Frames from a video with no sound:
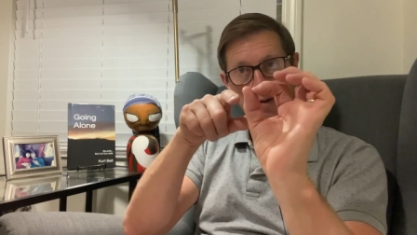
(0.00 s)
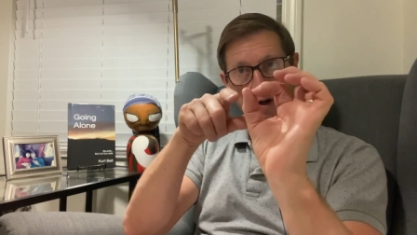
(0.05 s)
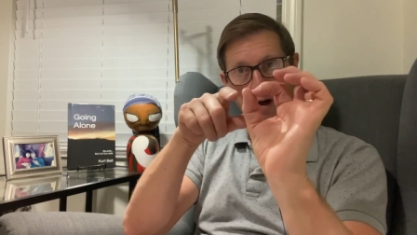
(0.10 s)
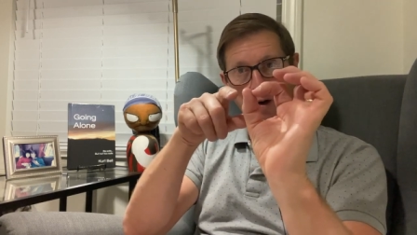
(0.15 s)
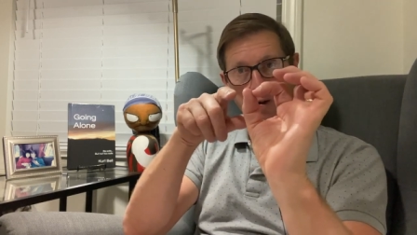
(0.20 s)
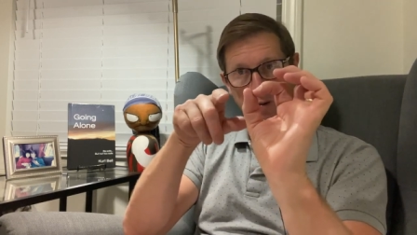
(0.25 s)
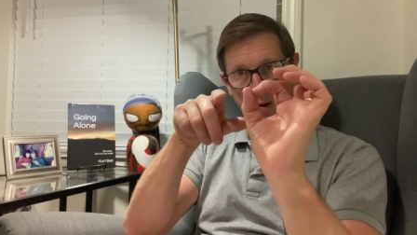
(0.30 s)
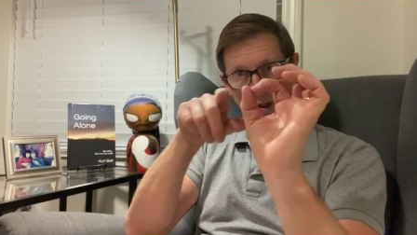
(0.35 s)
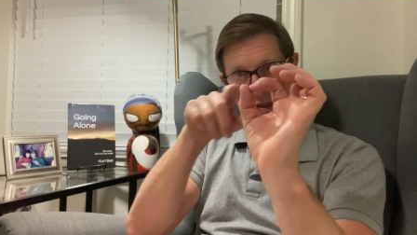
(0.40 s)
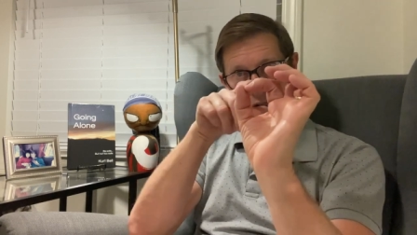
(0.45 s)

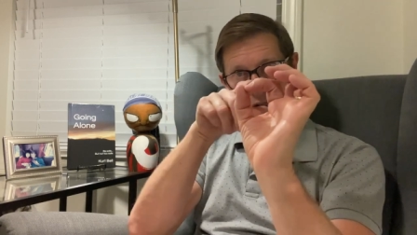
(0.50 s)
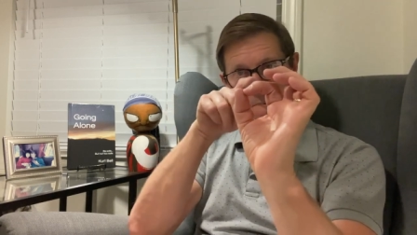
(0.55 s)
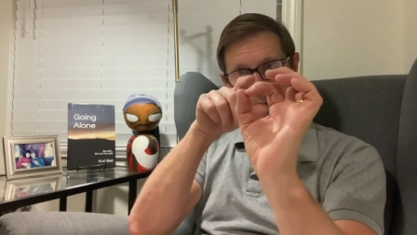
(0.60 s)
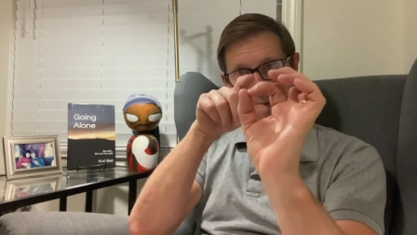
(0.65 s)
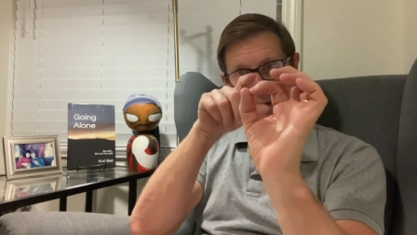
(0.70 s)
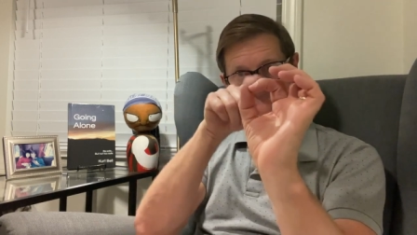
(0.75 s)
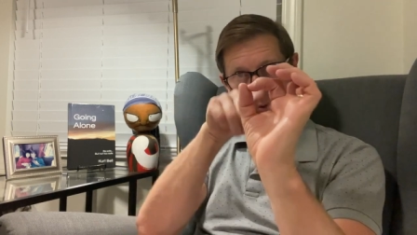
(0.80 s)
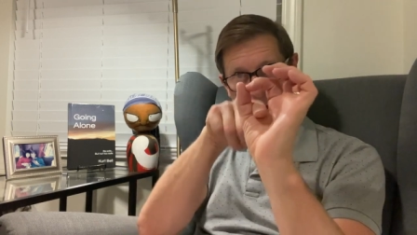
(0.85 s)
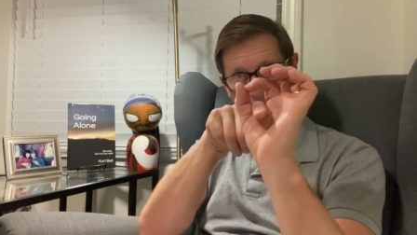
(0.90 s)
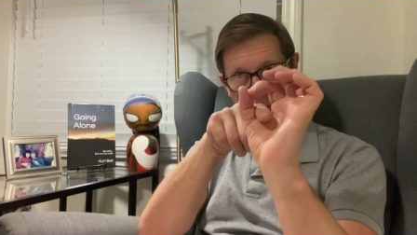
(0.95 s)
unreasonable
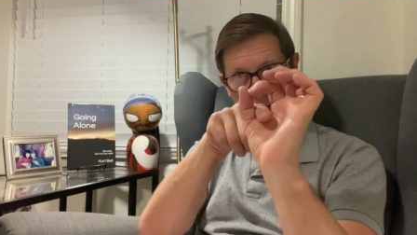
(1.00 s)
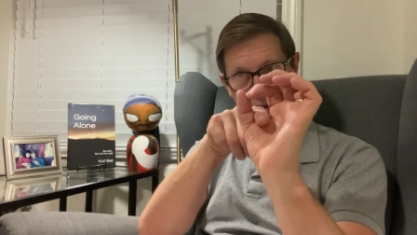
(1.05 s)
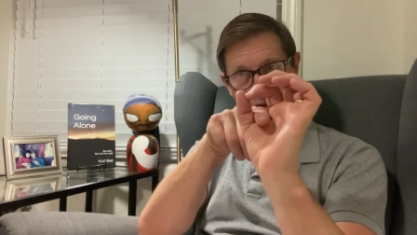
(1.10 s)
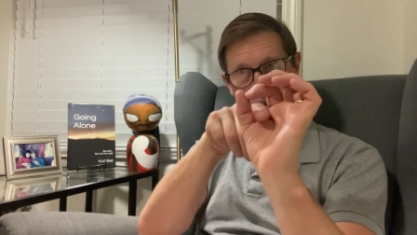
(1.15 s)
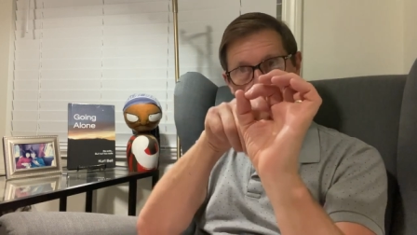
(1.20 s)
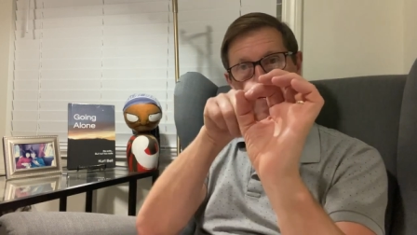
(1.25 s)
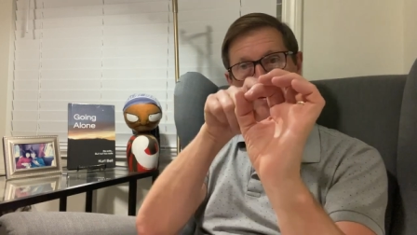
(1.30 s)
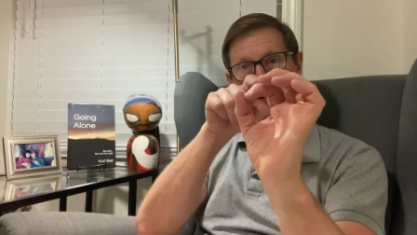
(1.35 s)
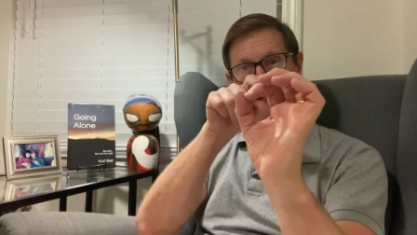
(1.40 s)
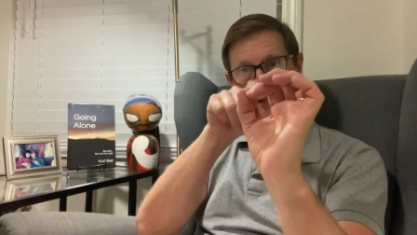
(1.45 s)
to always
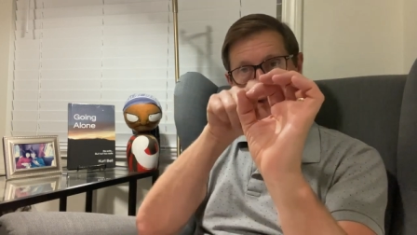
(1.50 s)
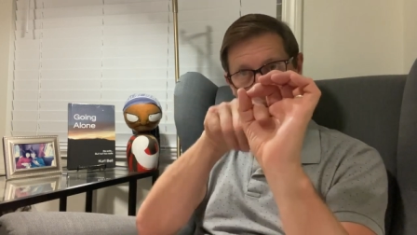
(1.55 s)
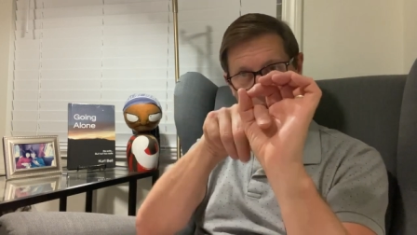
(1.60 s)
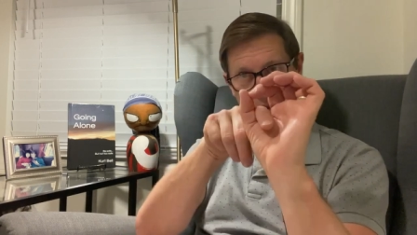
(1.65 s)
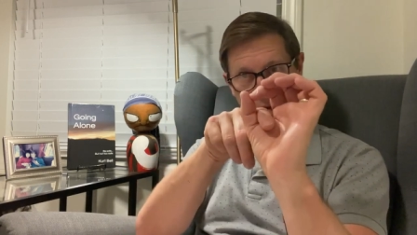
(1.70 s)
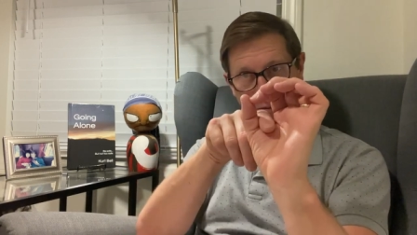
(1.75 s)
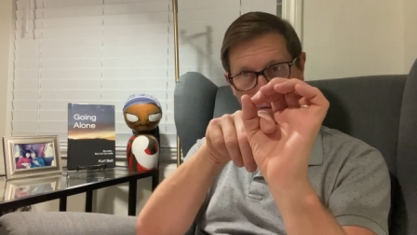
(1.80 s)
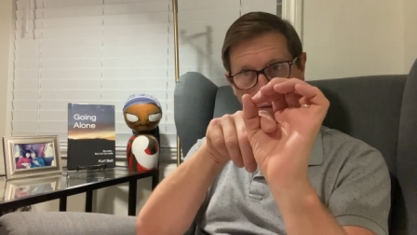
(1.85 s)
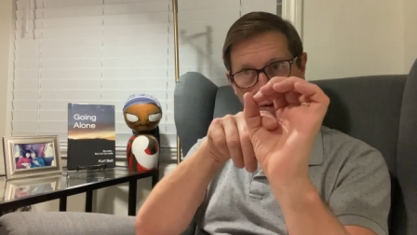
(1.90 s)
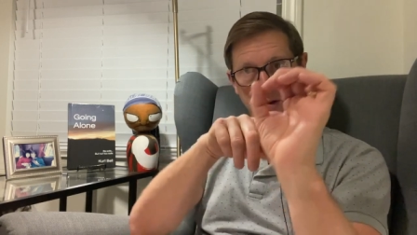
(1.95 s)
expect to hit
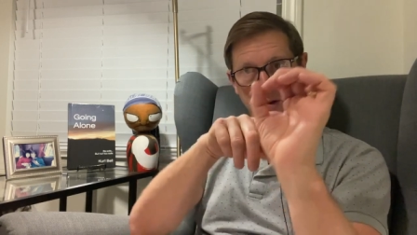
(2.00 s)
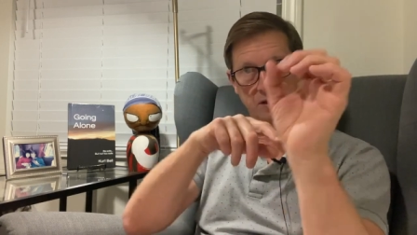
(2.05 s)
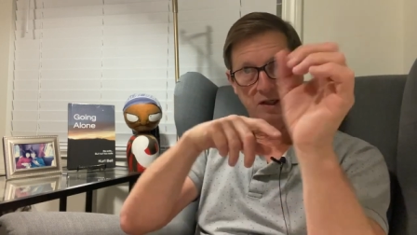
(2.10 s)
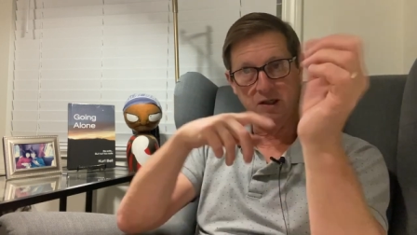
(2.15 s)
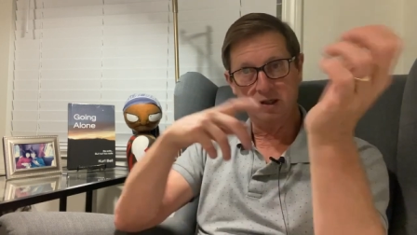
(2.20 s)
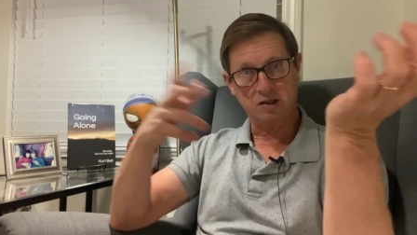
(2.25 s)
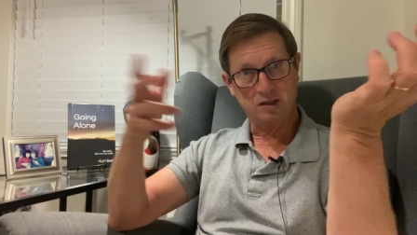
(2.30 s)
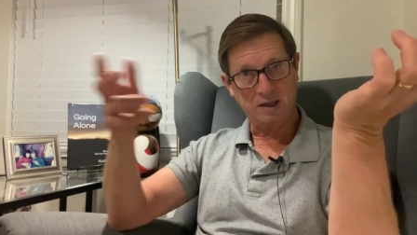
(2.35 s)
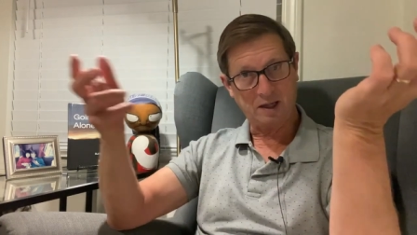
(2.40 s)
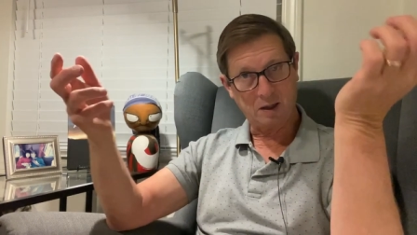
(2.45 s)
the bullseye,
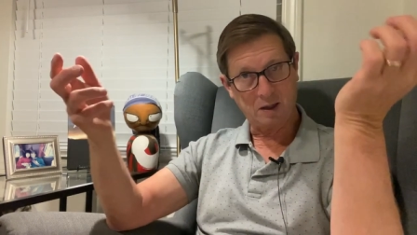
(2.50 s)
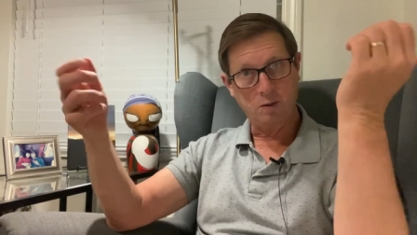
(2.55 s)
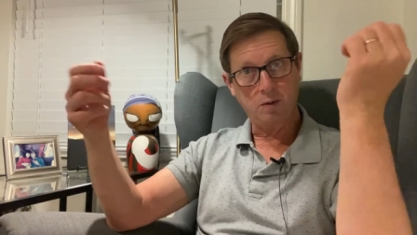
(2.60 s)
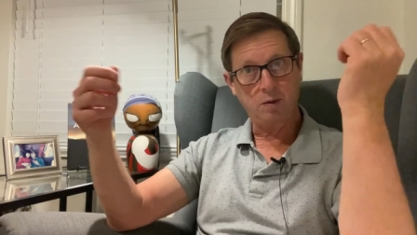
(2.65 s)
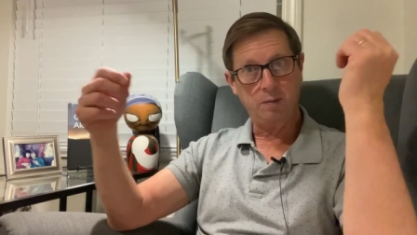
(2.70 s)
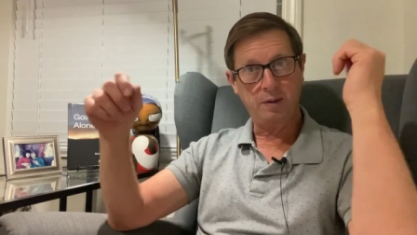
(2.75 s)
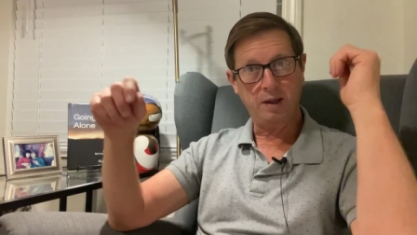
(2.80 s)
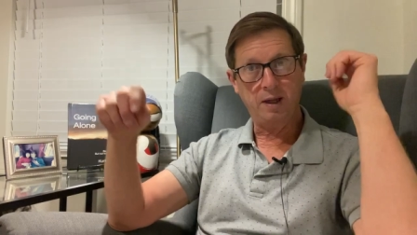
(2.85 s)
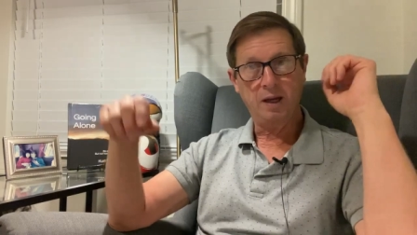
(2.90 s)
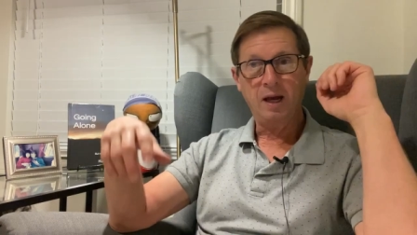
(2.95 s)
just like it
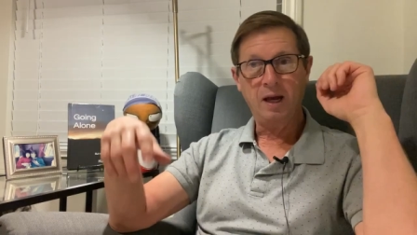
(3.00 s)
would be.